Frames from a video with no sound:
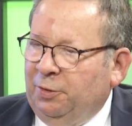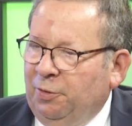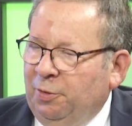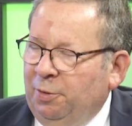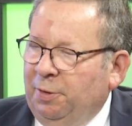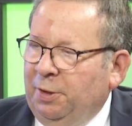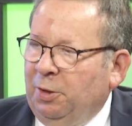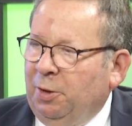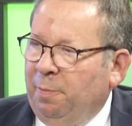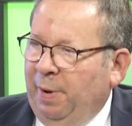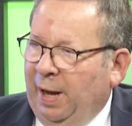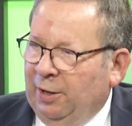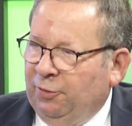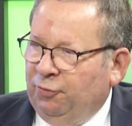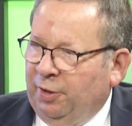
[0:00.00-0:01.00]
to do that you're
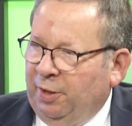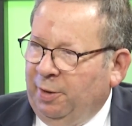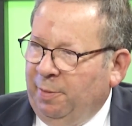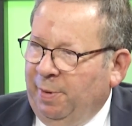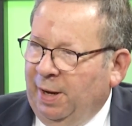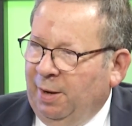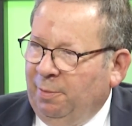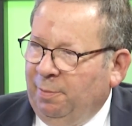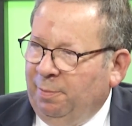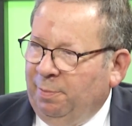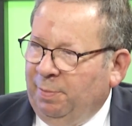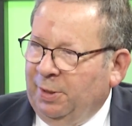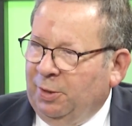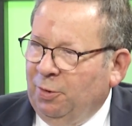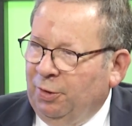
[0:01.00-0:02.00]
passionate about,
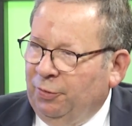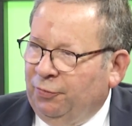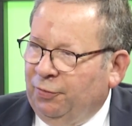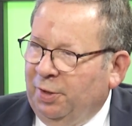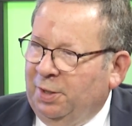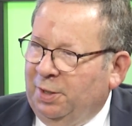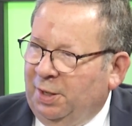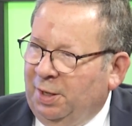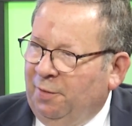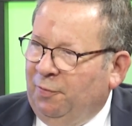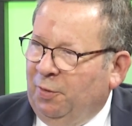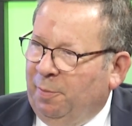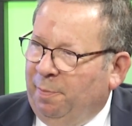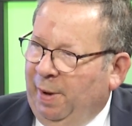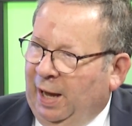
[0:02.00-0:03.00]
because
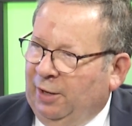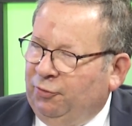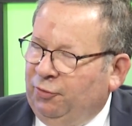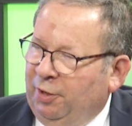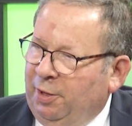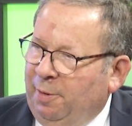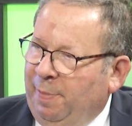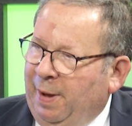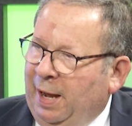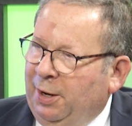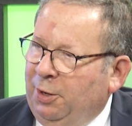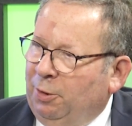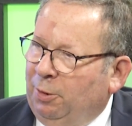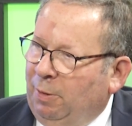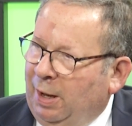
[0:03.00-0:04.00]
if you're passionate about
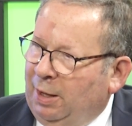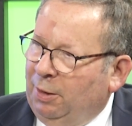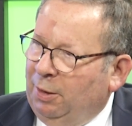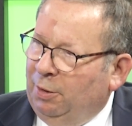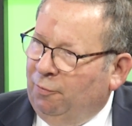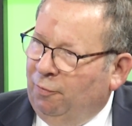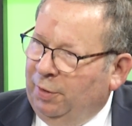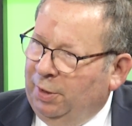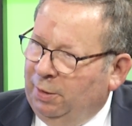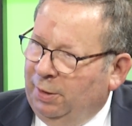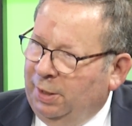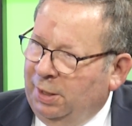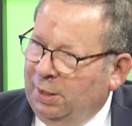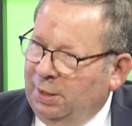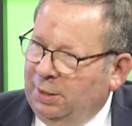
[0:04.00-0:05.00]
it, you're likely to
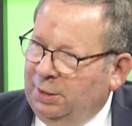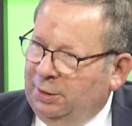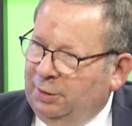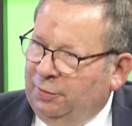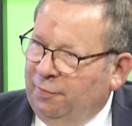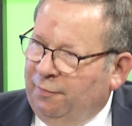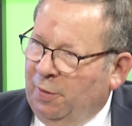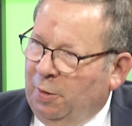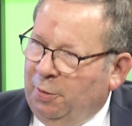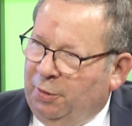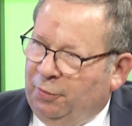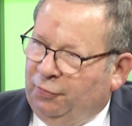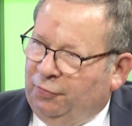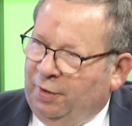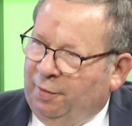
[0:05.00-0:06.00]
really devote
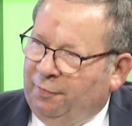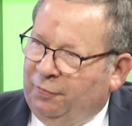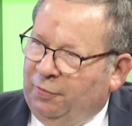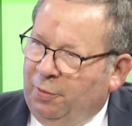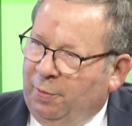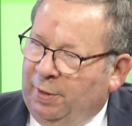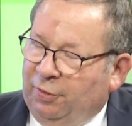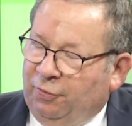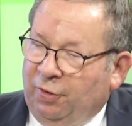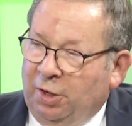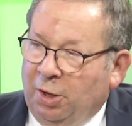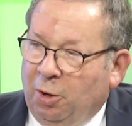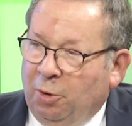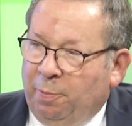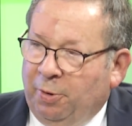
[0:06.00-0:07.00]
yourself to it. As a
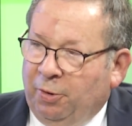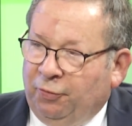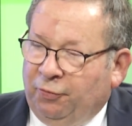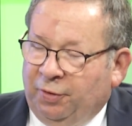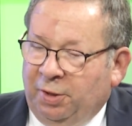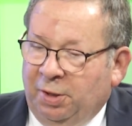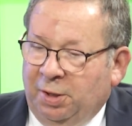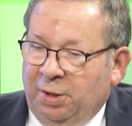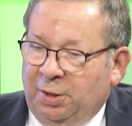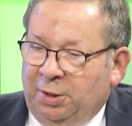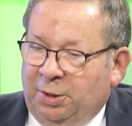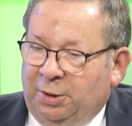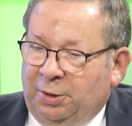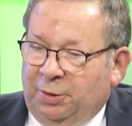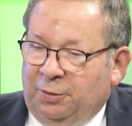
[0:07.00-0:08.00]
young person,
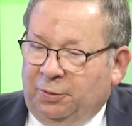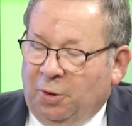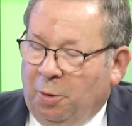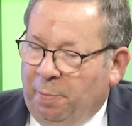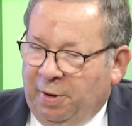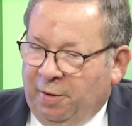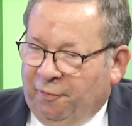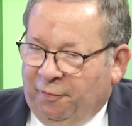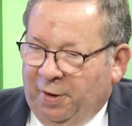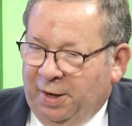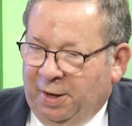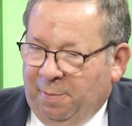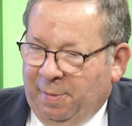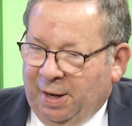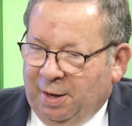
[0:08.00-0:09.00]
don't be
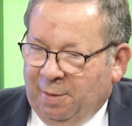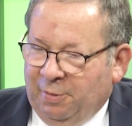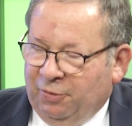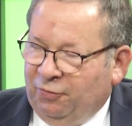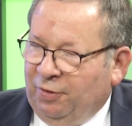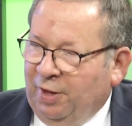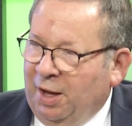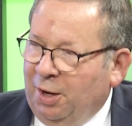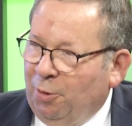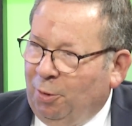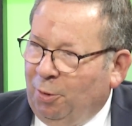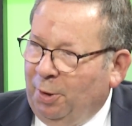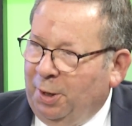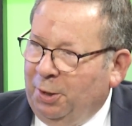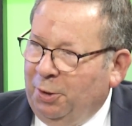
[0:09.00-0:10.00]
afraid to make a mistake
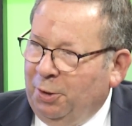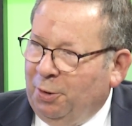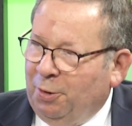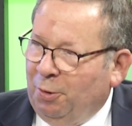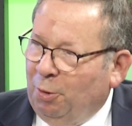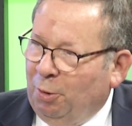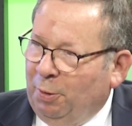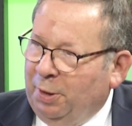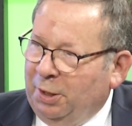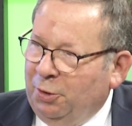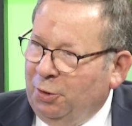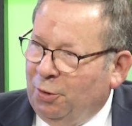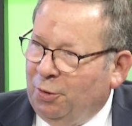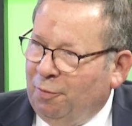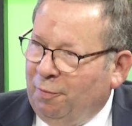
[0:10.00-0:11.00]
early in
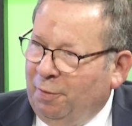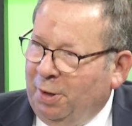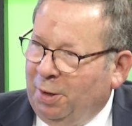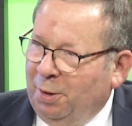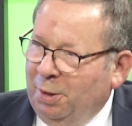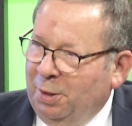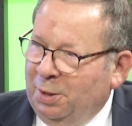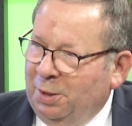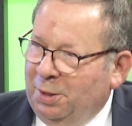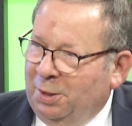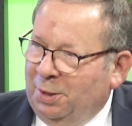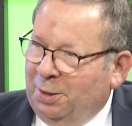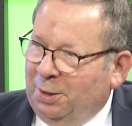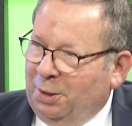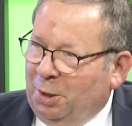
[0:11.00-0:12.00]
your career.
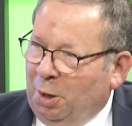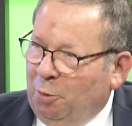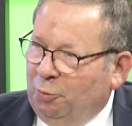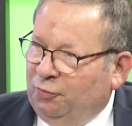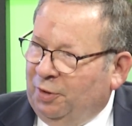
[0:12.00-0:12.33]
Go